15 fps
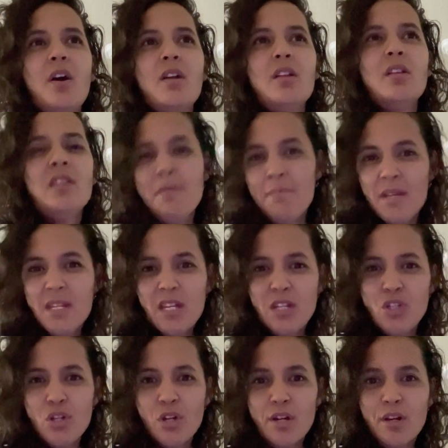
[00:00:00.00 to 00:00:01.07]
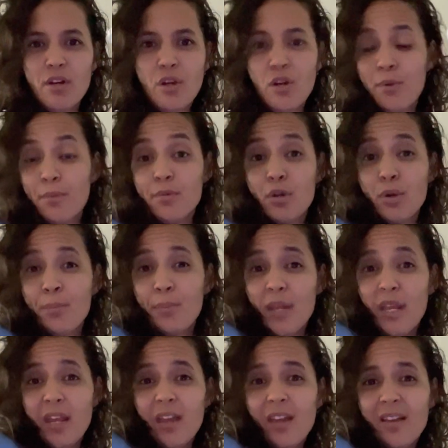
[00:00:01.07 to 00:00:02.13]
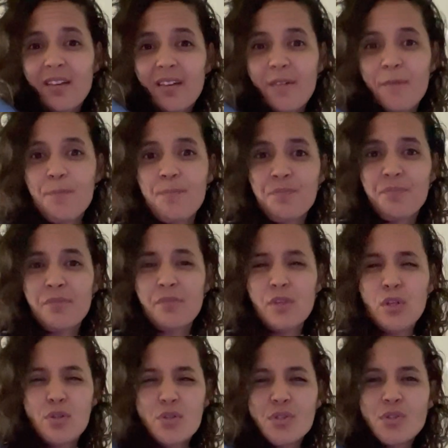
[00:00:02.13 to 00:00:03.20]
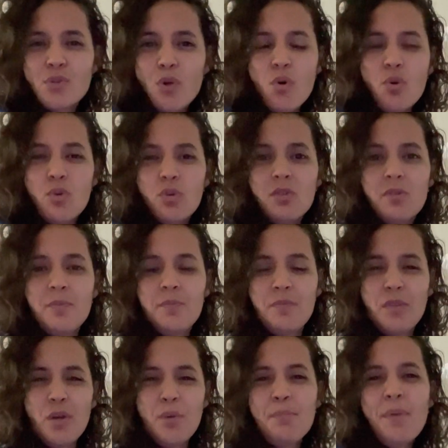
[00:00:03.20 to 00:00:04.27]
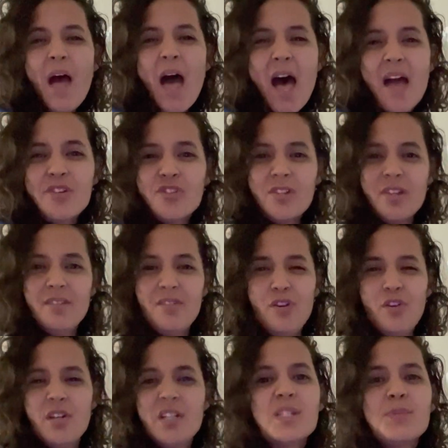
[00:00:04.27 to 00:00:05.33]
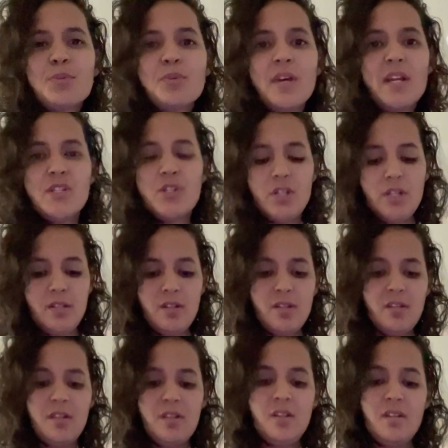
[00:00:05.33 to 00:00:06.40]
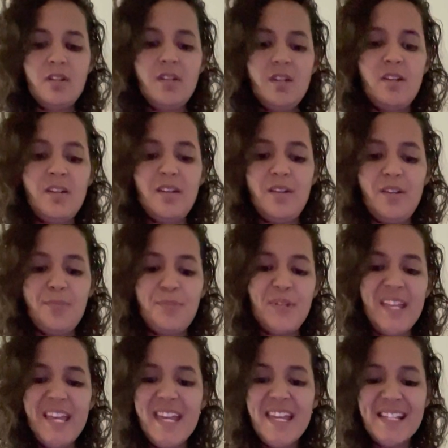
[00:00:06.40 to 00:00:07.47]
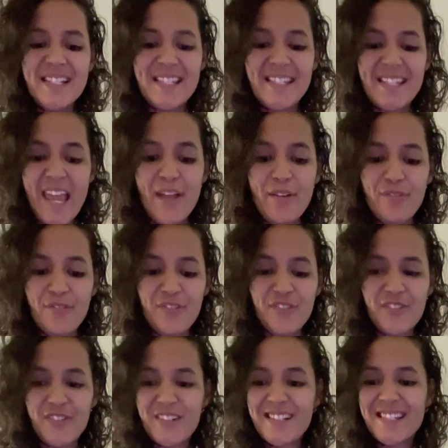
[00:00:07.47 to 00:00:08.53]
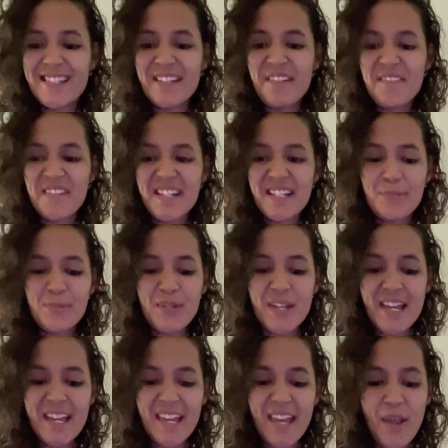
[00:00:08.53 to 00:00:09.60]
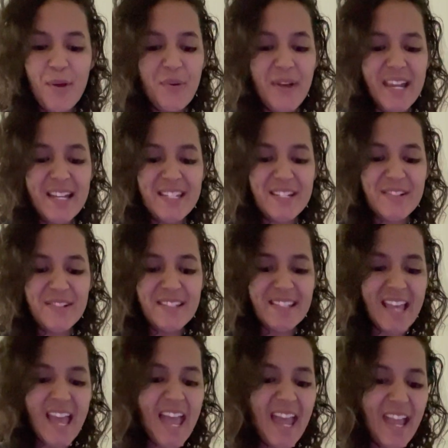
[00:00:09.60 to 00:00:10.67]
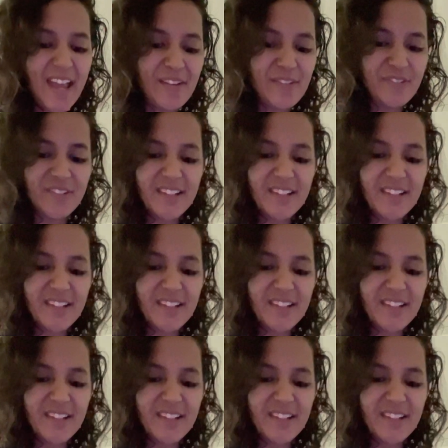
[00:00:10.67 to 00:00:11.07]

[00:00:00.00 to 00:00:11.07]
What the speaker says: limited your being, your soul, your passion, your inspiration. Playing it safe. Somebody's playing it way too safe.